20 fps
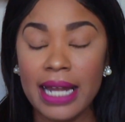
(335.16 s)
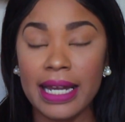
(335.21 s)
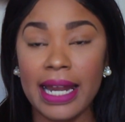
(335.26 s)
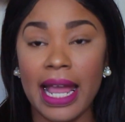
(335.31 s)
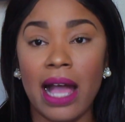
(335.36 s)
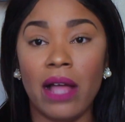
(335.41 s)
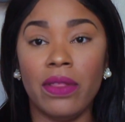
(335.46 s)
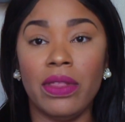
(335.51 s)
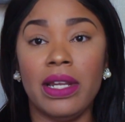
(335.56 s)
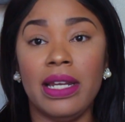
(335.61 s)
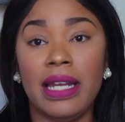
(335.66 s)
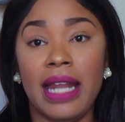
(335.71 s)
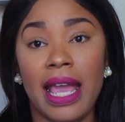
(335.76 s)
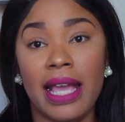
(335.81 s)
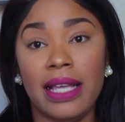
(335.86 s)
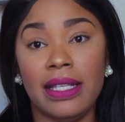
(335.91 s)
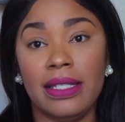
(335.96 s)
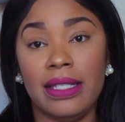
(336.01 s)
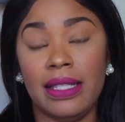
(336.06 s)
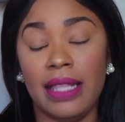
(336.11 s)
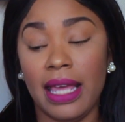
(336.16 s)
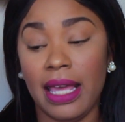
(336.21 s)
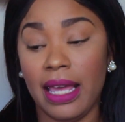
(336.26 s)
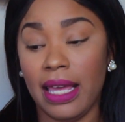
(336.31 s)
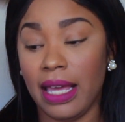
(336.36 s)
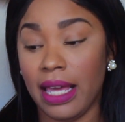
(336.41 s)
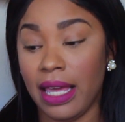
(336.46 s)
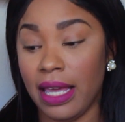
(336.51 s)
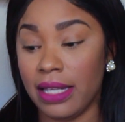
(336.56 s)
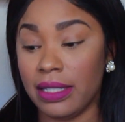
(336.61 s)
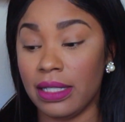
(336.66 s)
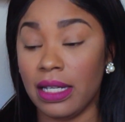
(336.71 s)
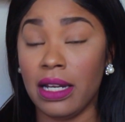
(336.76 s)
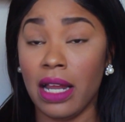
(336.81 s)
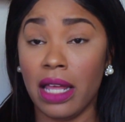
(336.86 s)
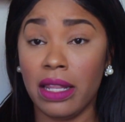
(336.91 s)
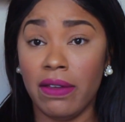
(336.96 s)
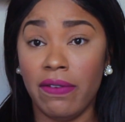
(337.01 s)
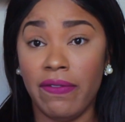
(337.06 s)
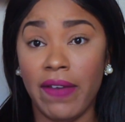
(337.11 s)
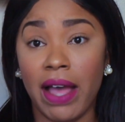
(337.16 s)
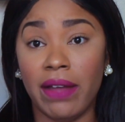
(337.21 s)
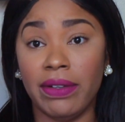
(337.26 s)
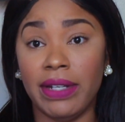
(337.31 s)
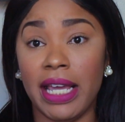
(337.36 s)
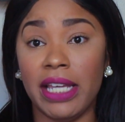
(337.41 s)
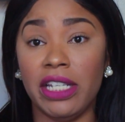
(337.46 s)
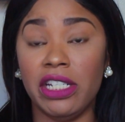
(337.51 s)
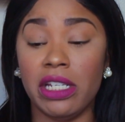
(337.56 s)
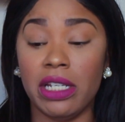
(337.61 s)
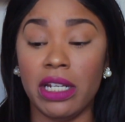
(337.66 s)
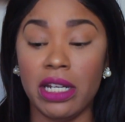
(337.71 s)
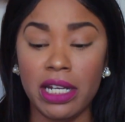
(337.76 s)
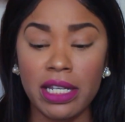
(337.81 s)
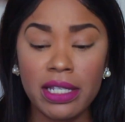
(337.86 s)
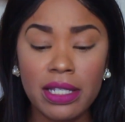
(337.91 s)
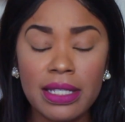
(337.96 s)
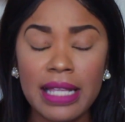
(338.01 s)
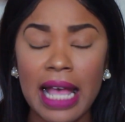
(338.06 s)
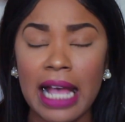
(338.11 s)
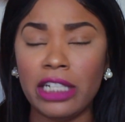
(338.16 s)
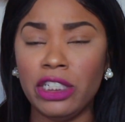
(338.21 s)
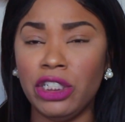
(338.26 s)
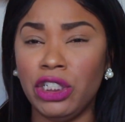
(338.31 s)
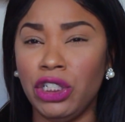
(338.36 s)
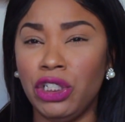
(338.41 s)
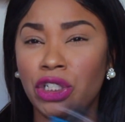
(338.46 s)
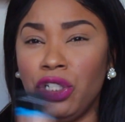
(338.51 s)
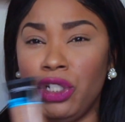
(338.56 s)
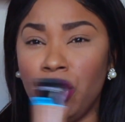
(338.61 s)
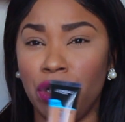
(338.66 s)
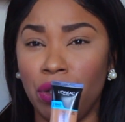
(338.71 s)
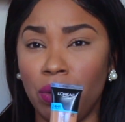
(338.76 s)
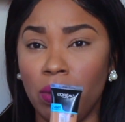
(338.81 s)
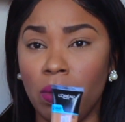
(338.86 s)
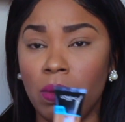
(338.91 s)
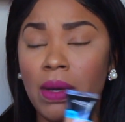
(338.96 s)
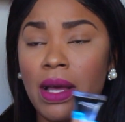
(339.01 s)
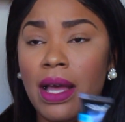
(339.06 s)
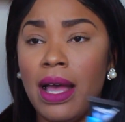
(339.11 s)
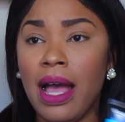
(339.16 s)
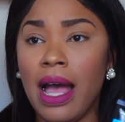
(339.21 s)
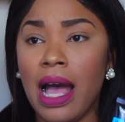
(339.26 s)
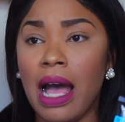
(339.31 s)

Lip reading: Now the next thing is another foundation, and this is actually new.